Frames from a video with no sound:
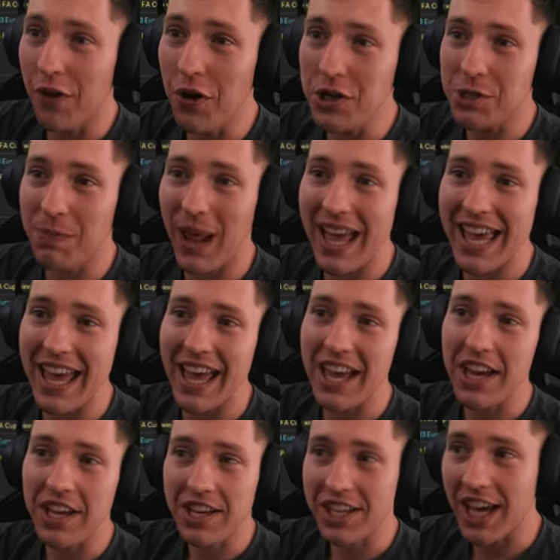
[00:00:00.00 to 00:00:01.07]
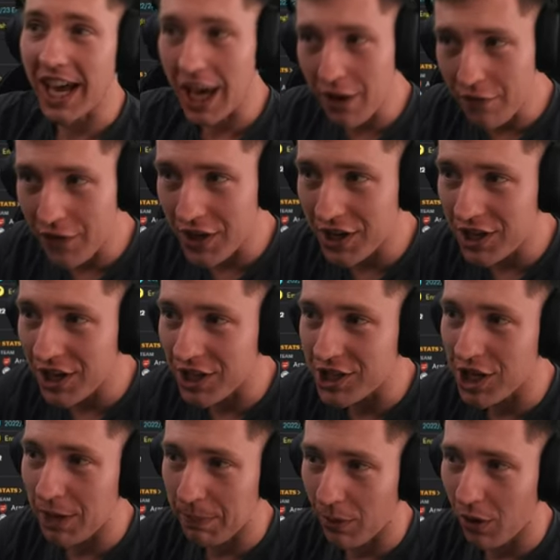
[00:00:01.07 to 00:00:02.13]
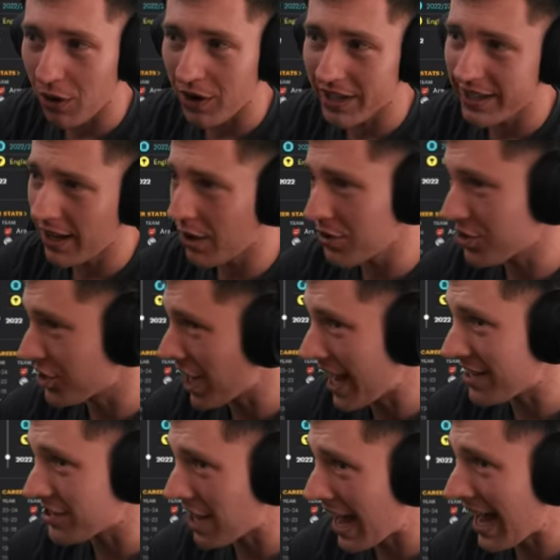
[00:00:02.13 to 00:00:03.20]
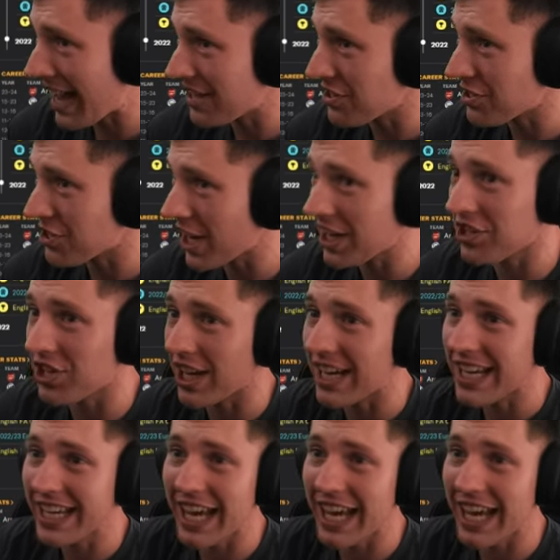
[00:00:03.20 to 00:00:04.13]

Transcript: First player, Kevin De Bruyne. Those stats are sexy.